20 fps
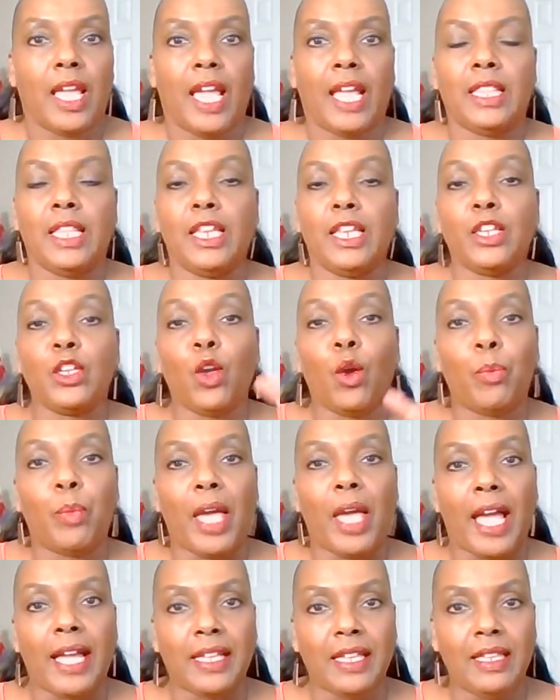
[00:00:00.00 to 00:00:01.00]
and then go
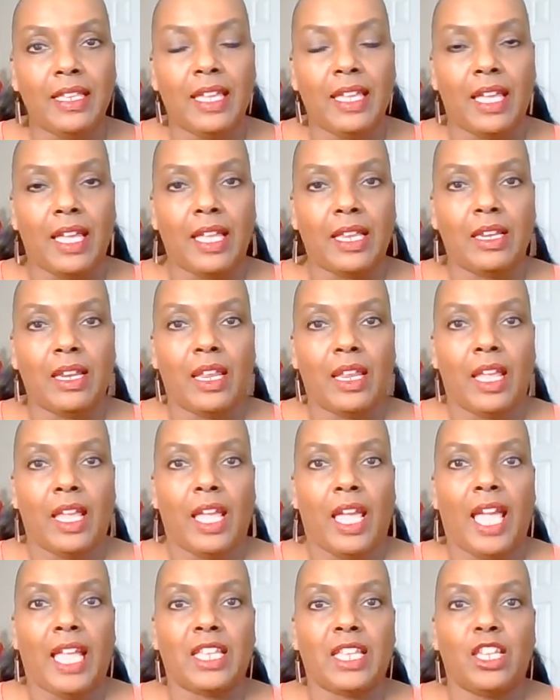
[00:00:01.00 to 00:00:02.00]
back again
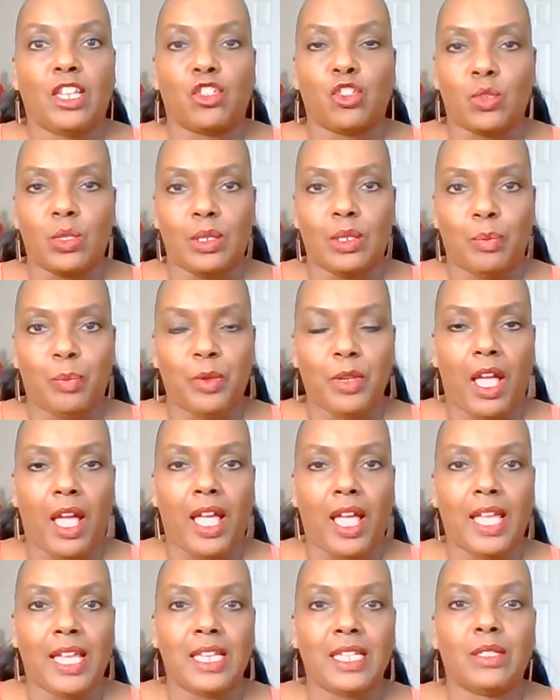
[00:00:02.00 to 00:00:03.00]
and get your
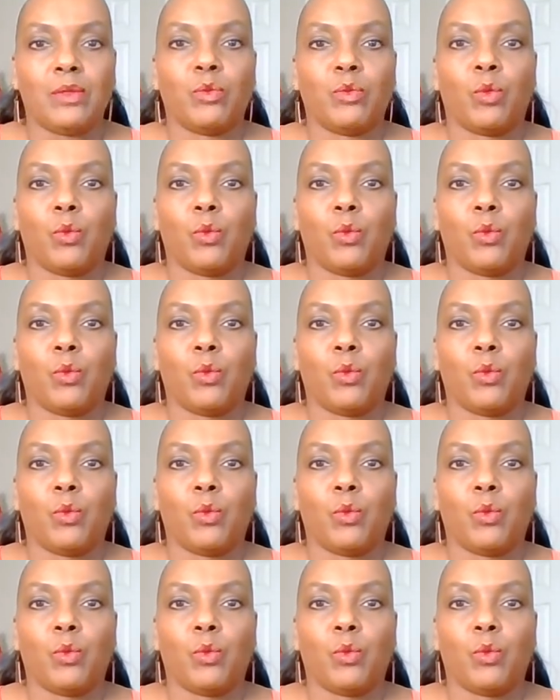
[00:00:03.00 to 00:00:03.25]
supplies,